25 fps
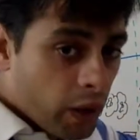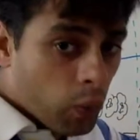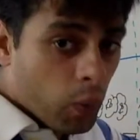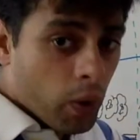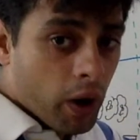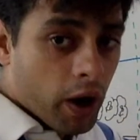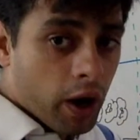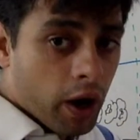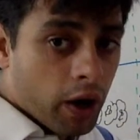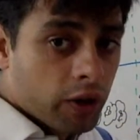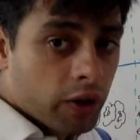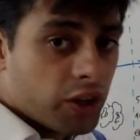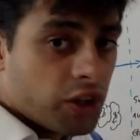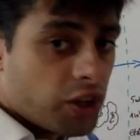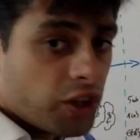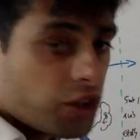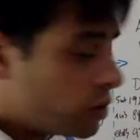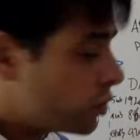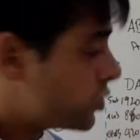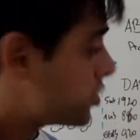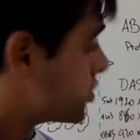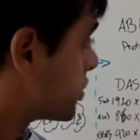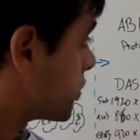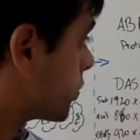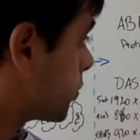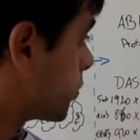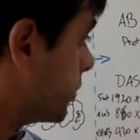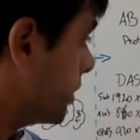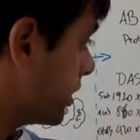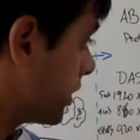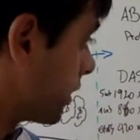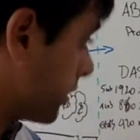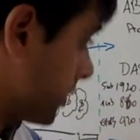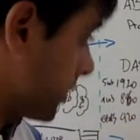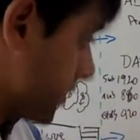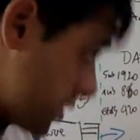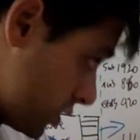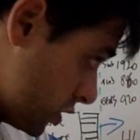where the user will
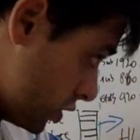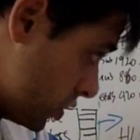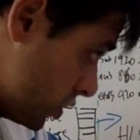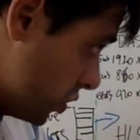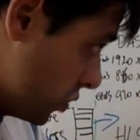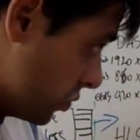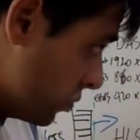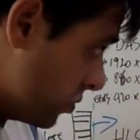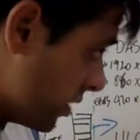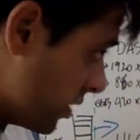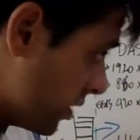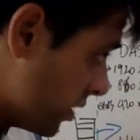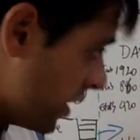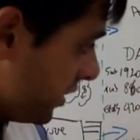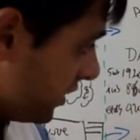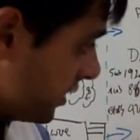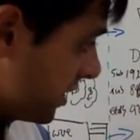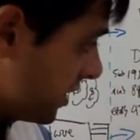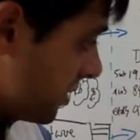consume the